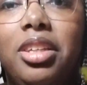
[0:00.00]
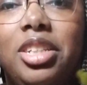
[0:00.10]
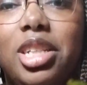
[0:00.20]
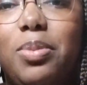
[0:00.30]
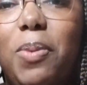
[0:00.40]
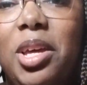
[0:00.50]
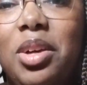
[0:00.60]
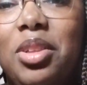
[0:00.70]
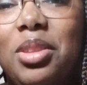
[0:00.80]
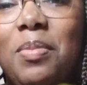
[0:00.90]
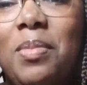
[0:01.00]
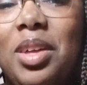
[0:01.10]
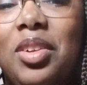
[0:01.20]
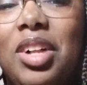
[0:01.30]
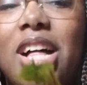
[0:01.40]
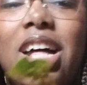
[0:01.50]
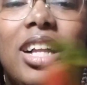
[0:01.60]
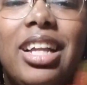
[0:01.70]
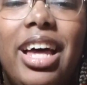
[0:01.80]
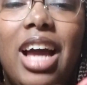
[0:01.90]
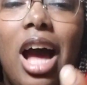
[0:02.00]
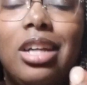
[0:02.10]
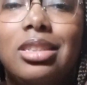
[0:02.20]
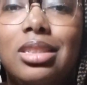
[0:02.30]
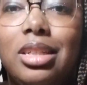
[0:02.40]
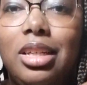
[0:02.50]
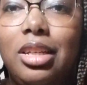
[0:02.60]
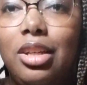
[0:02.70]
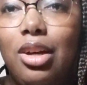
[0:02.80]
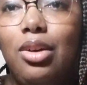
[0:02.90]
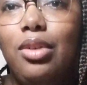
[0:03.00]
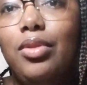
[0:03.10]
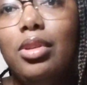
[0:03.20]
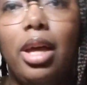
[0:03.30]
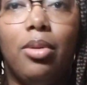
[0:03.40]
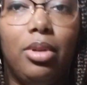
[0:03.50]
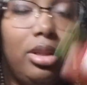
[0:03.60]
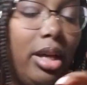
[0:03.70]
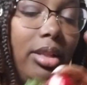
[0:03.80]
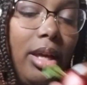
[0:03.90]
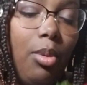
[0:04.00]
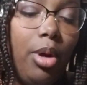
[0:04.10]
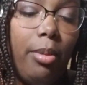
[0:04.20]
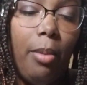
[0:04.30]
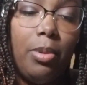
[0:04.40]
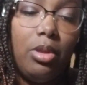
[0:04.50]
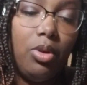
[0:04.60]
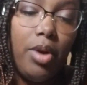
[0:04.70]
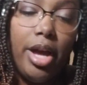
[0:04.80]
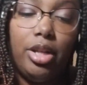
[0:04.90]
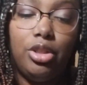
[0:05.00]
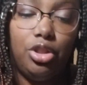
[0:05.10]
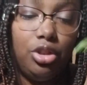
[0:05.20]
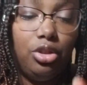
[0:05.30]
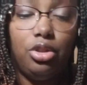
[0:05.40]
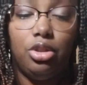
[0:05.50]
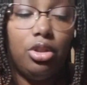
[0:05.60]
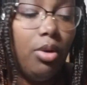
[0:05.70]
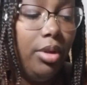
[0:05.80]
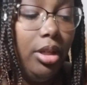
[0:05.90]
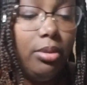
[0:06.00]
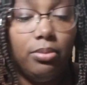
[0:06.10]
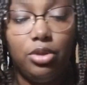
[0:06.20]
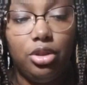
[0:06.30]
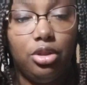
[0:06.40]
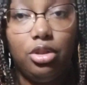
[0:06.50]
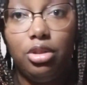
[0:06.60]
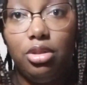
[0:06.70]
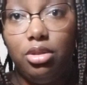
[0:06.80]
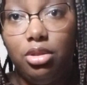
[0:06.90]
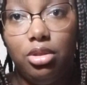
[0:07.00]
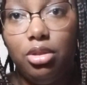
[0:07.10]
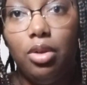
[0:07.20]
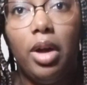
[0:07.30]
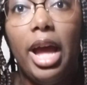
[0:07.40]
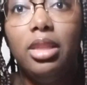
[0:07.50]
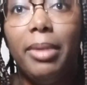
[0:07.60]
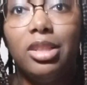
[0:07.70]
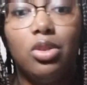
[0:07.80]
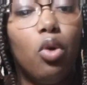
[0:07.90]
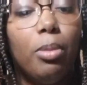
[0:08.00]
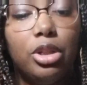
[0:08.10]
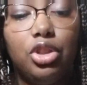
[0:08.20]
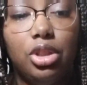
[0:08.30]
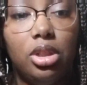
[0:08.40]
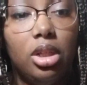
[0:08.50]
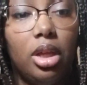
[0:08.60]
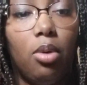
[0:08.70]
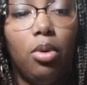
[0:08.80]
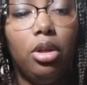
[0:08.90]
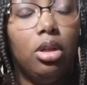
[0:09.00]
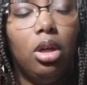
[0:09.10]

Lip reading: Just peel the middle. Like, honestly, yo, if you're like really like that worried about peeling a radish, just don't eat them. Just don't. I had to buy this whole bunch just to get that one.